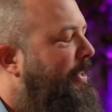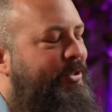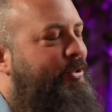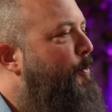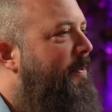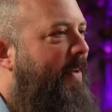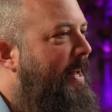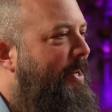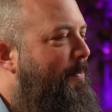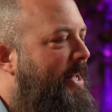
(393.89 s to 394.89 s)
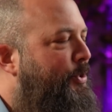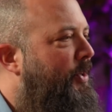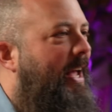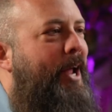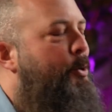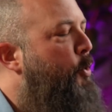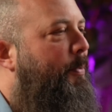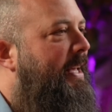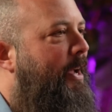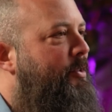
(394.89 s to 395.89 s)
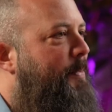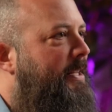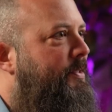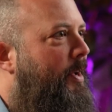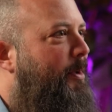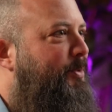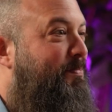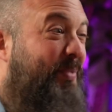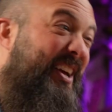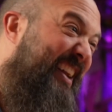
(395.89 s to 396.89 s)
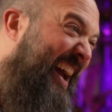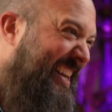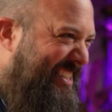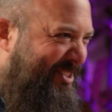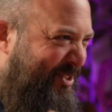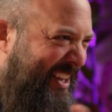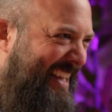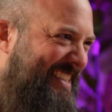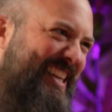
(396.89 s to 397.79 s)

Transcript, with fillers: It's a stupid vanity metric. I know nobody cares about subs, but I still like